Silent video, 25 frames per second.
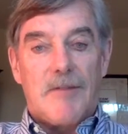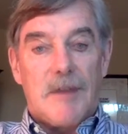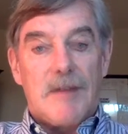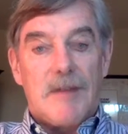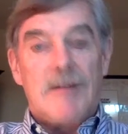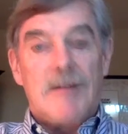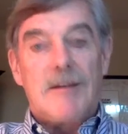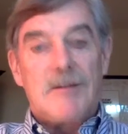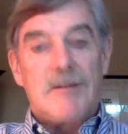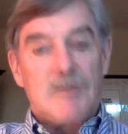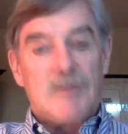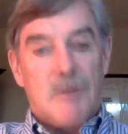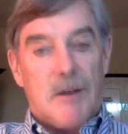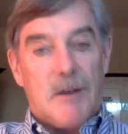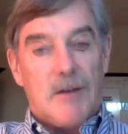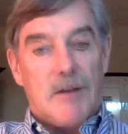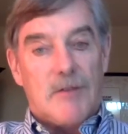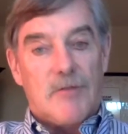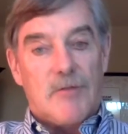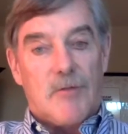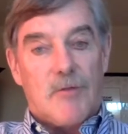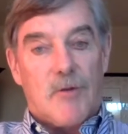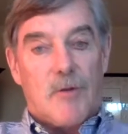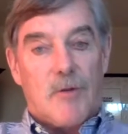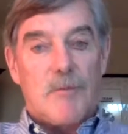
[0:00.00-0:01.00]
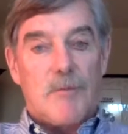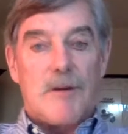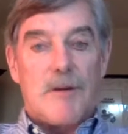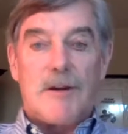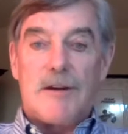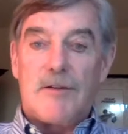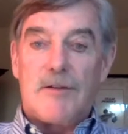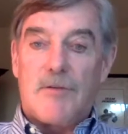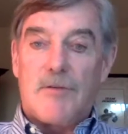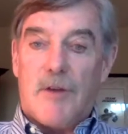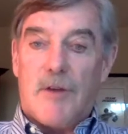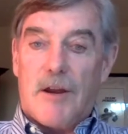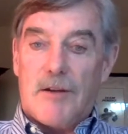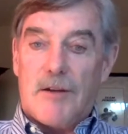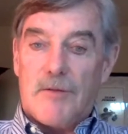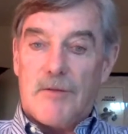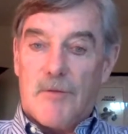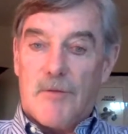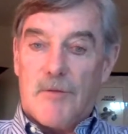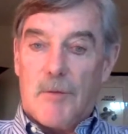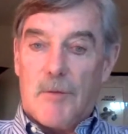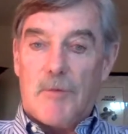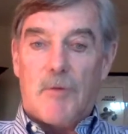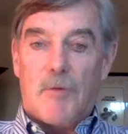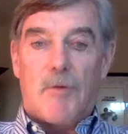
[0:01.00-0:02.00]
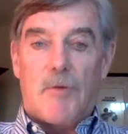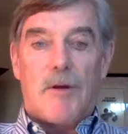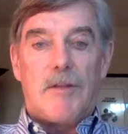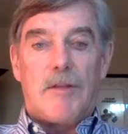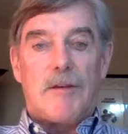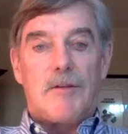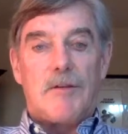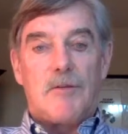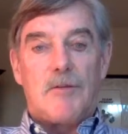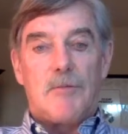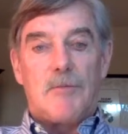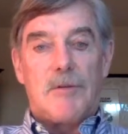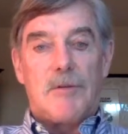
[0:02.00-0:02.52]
They did transform. They did transform the way they